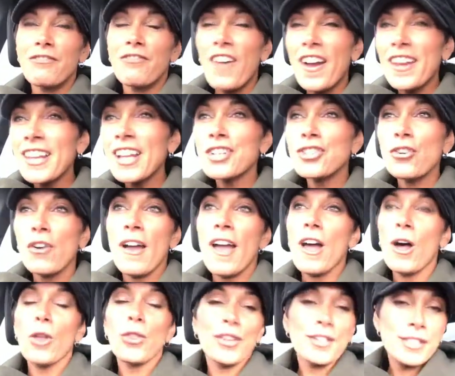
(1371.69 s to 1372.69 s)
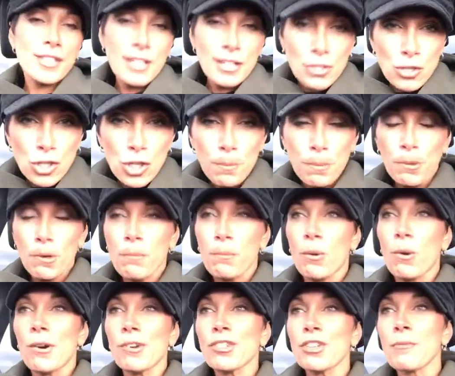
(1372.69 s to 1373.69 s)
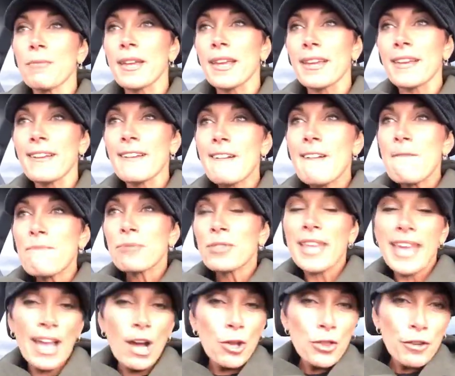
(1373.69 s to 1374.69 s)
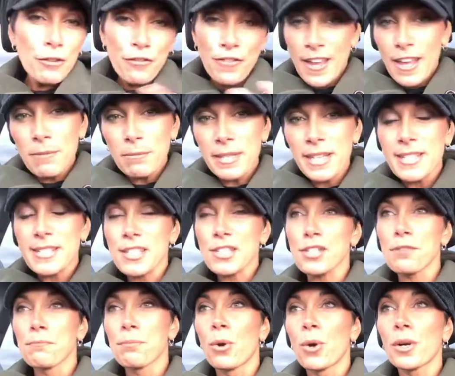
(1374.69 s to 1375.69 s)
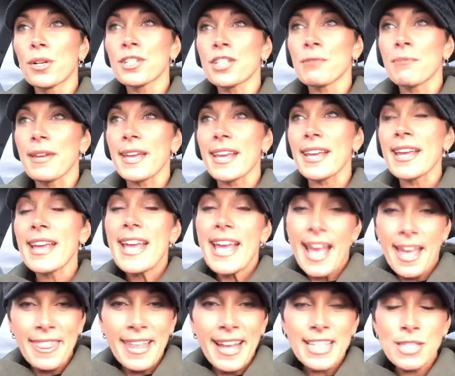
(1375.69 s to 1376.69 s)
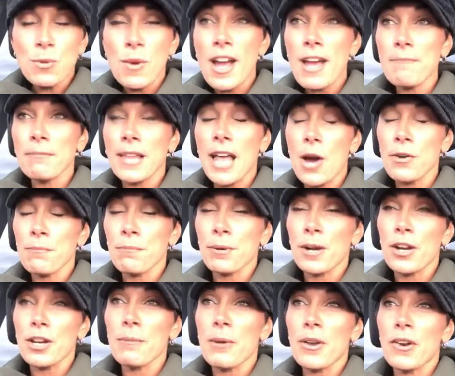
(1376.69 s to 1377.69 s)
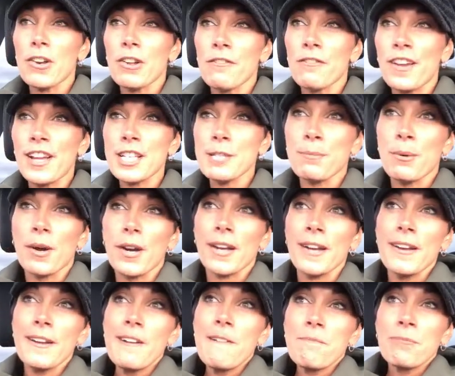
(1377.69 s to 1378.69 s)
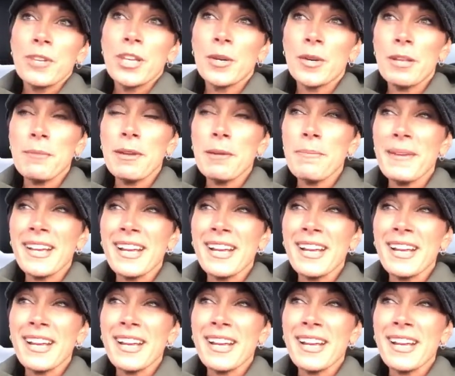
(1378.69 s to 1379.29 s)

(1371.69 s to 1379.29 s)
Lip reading: Financial health is super important to me. The health of families is important to me, and that's why I'm loud and proud about it on Facebook. You know what I mean?